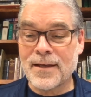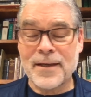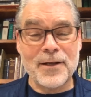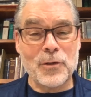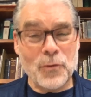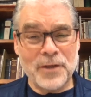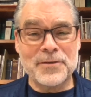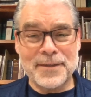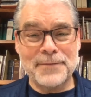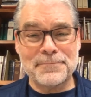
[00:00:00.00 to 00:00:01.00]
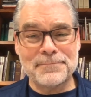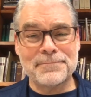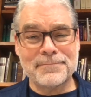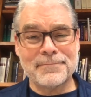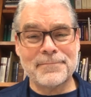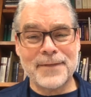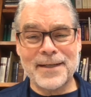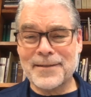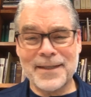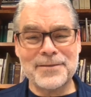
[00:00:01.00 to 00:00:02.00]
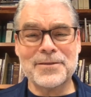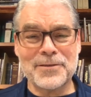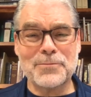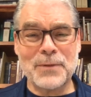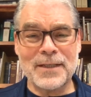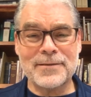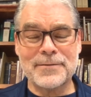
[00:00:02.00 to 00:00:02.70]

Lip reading: Loyalty, that just speaks.